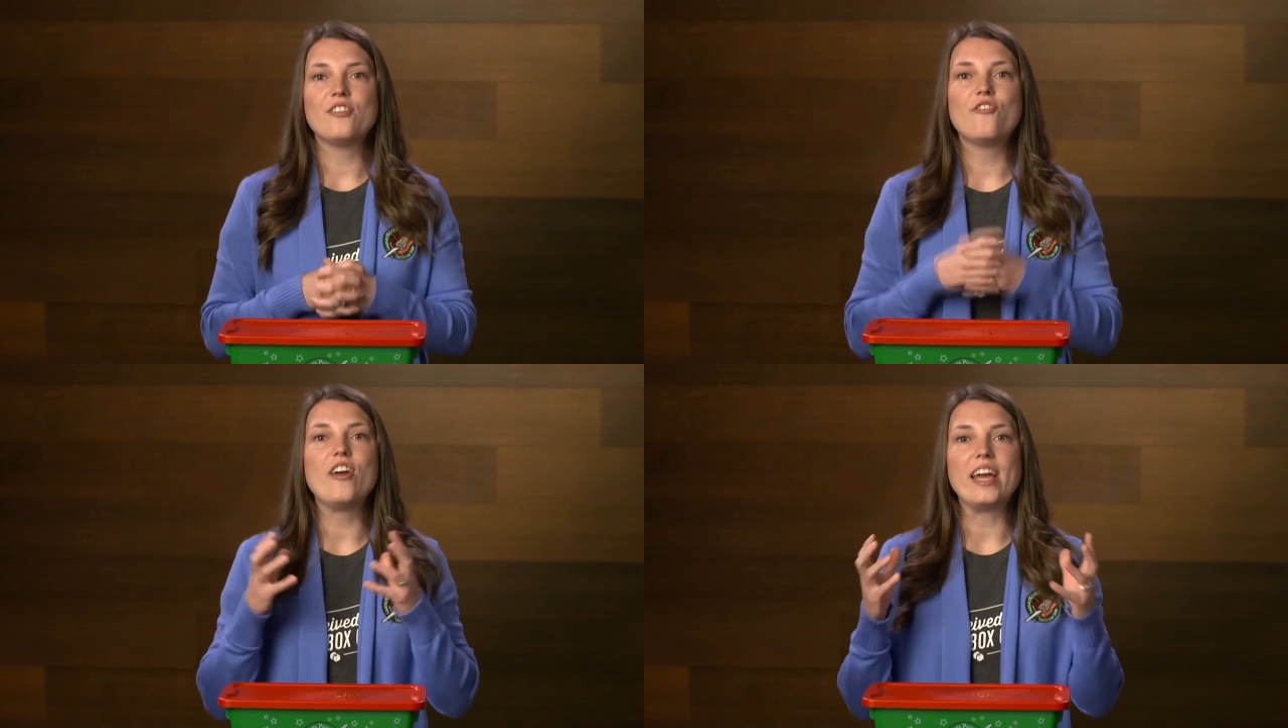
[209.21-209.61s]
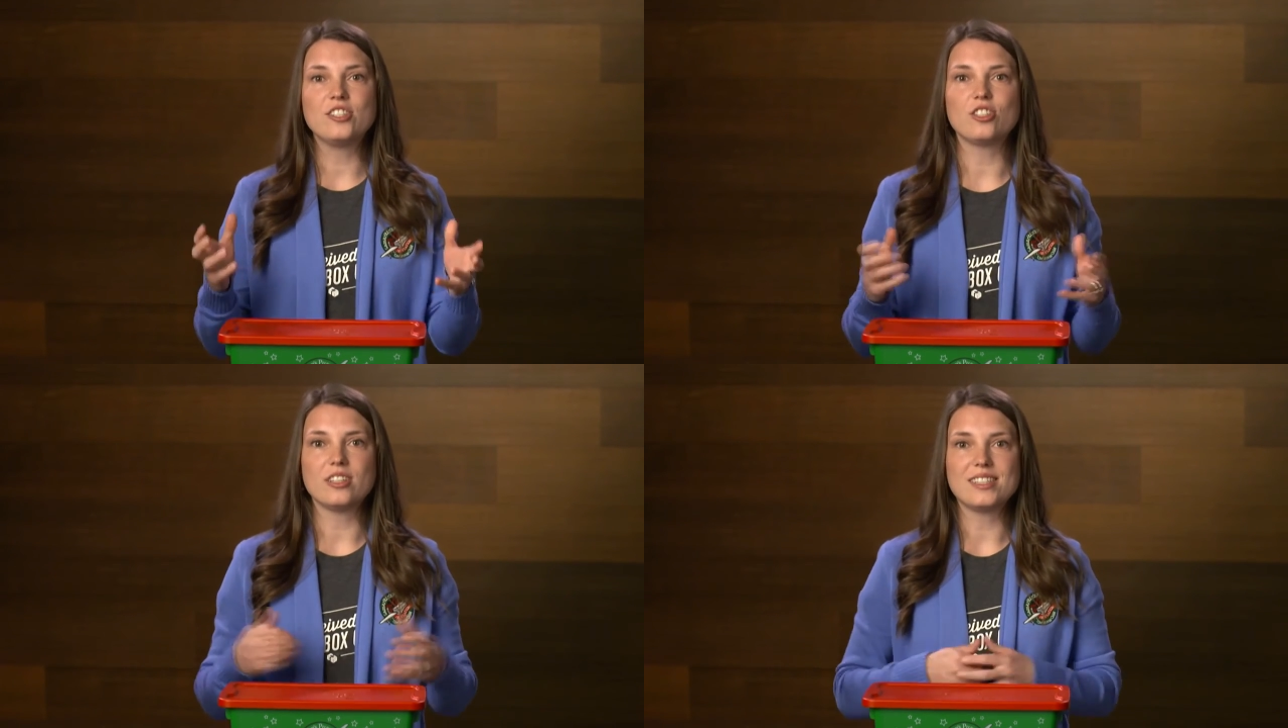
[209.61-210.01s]

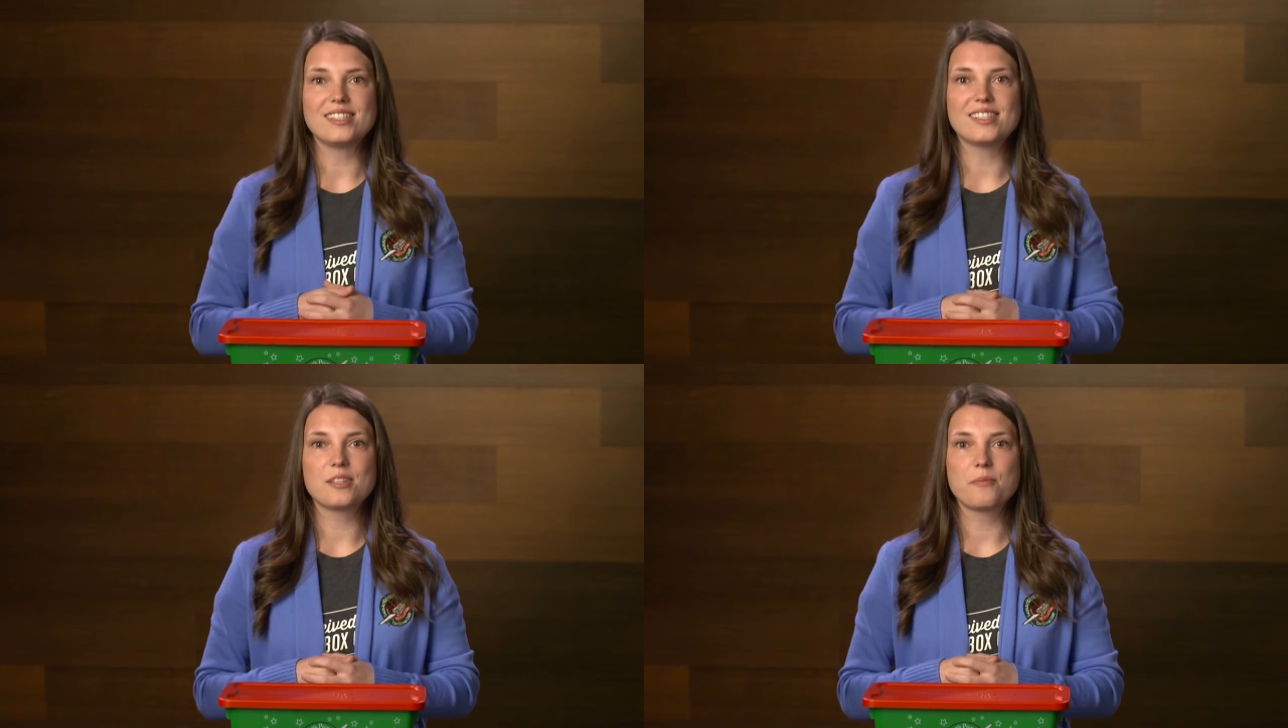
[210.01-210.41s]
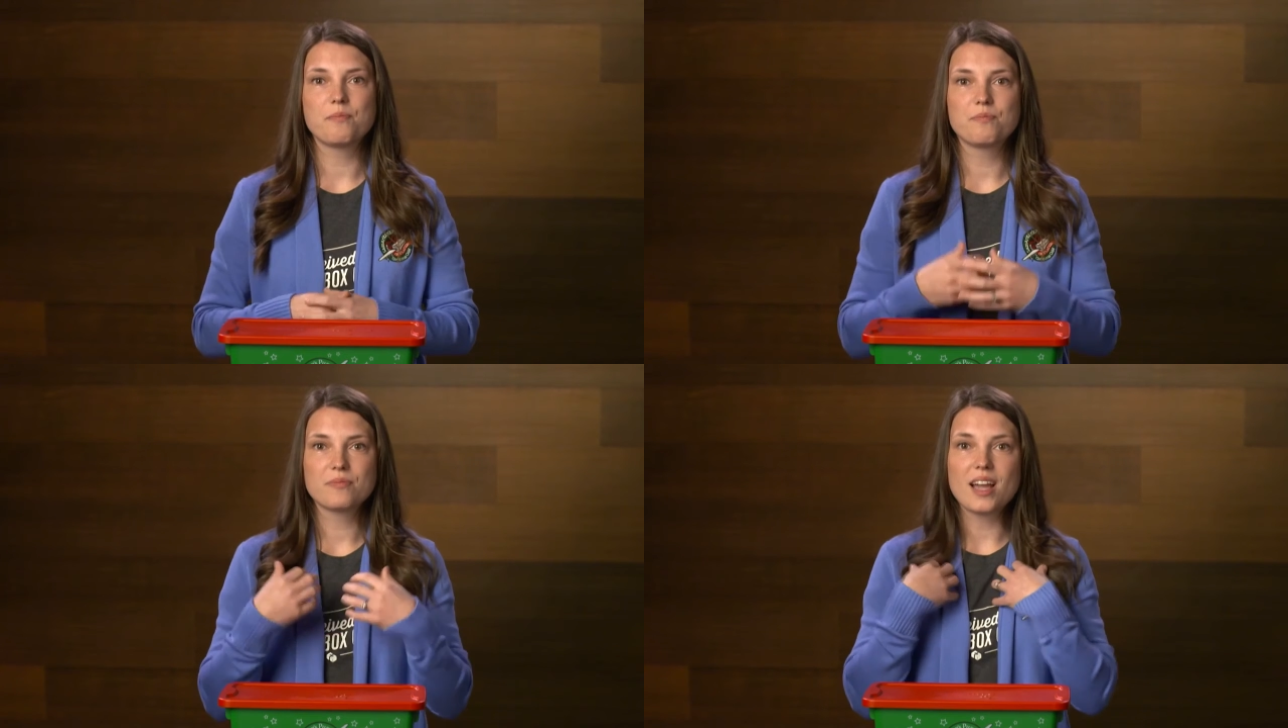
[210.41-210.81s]
evangelists.
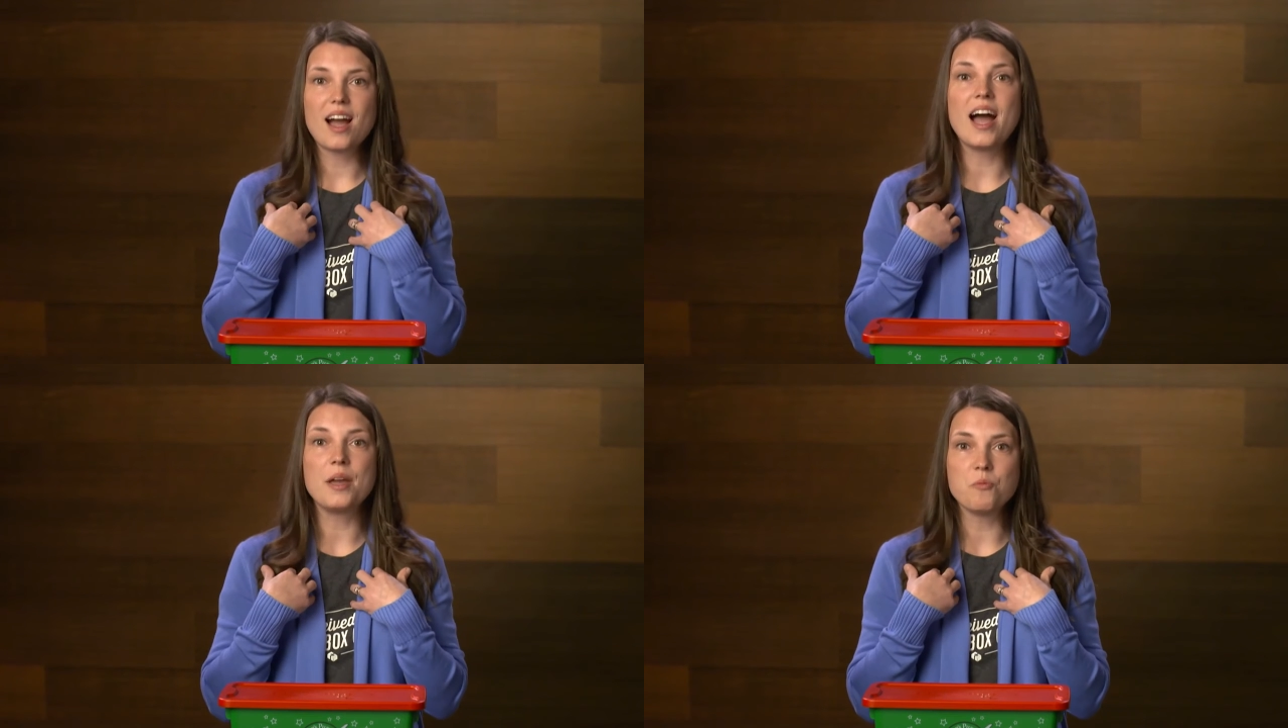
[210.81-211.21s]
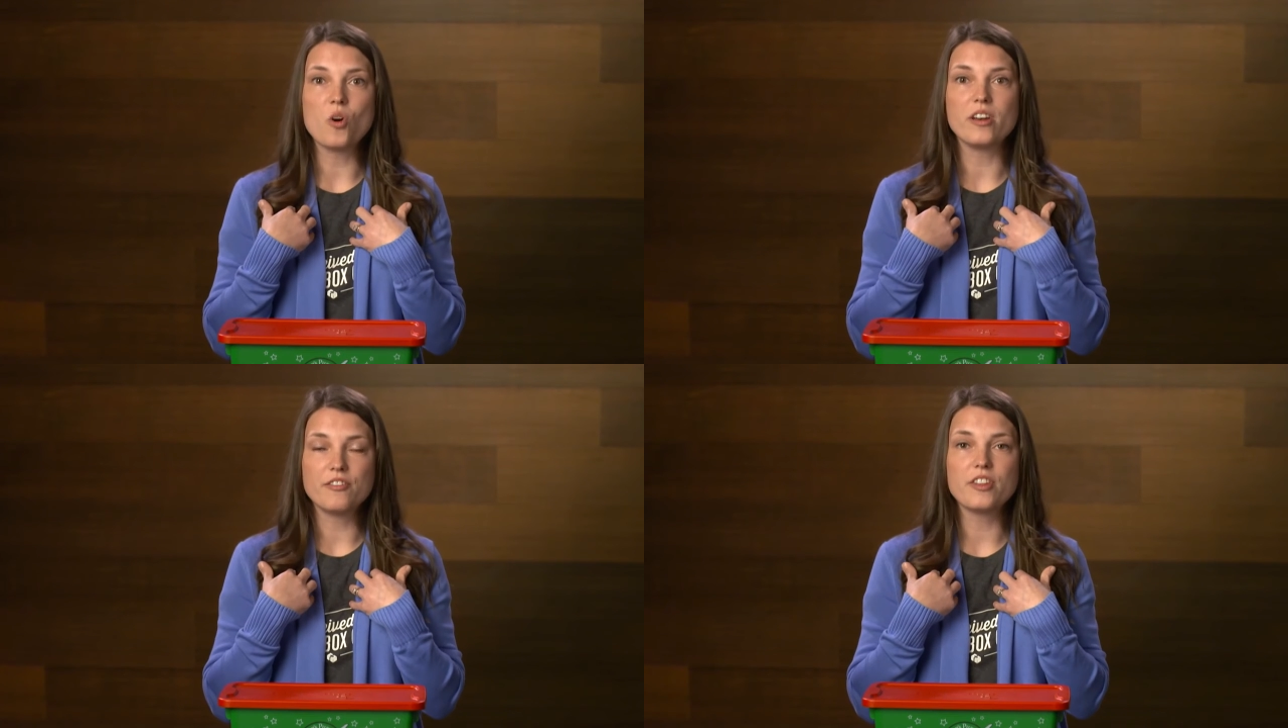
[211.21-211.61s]
I am
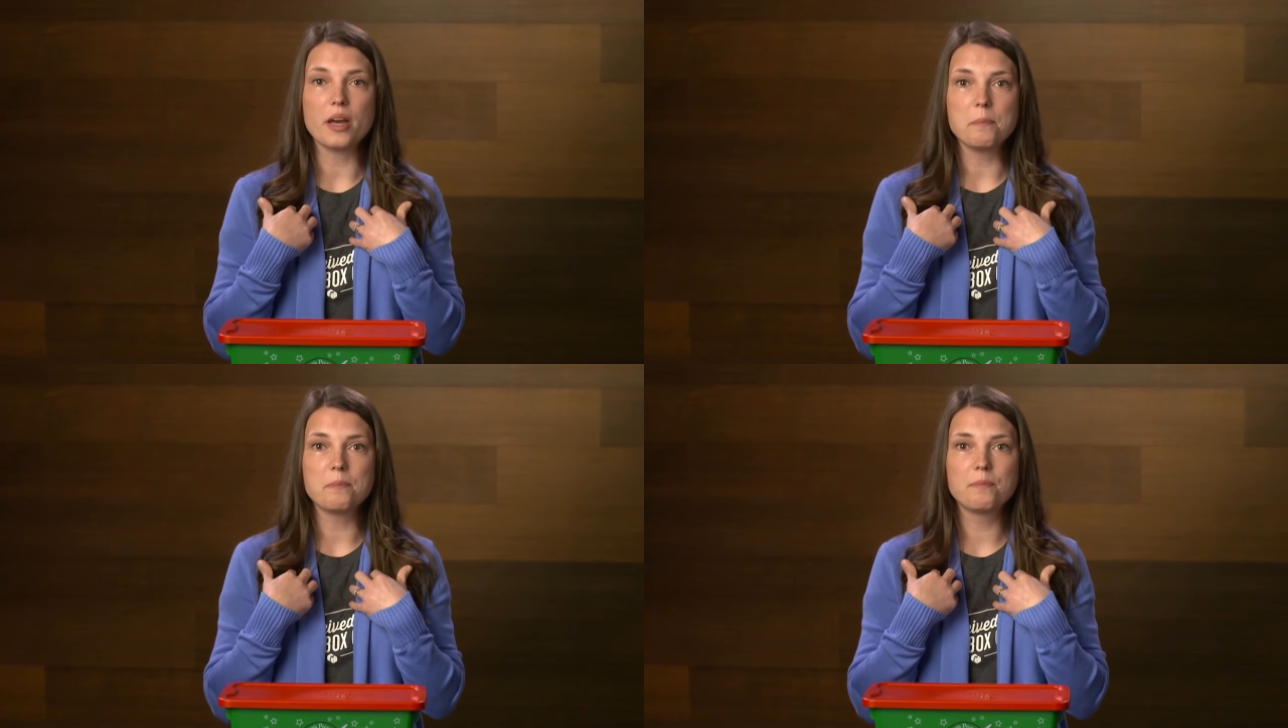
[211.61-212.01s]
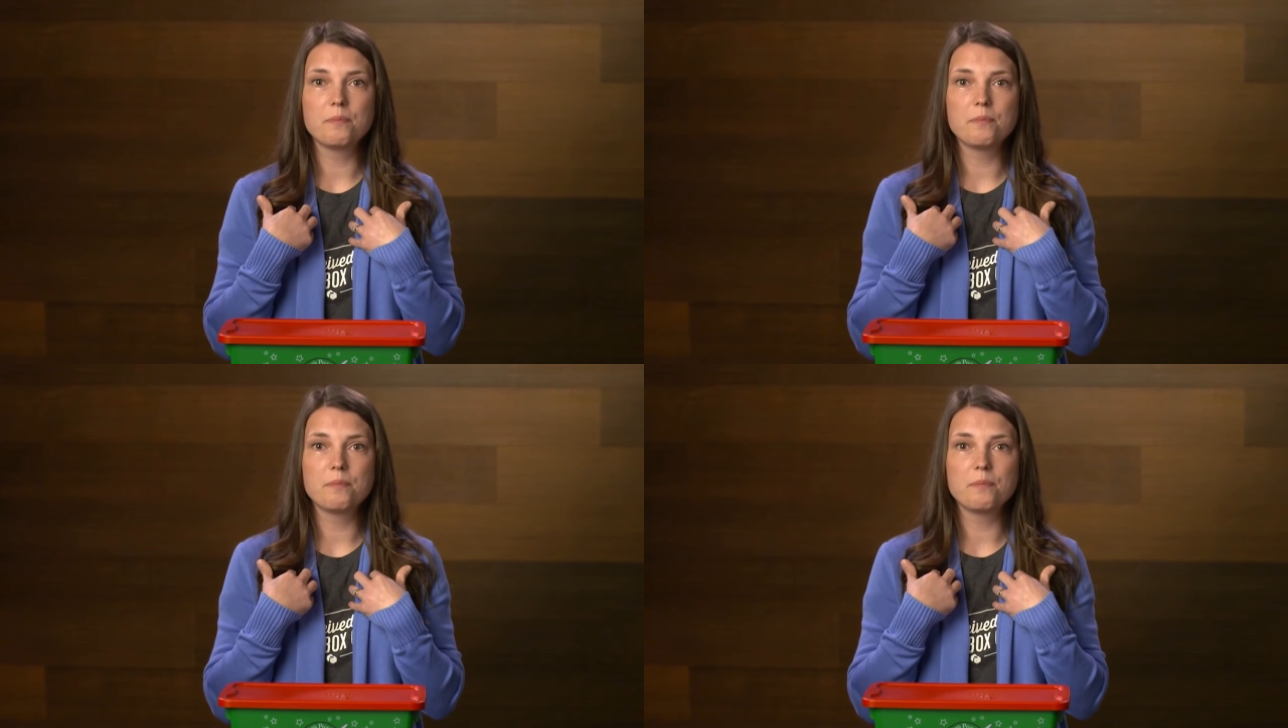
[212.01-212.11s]
one of them.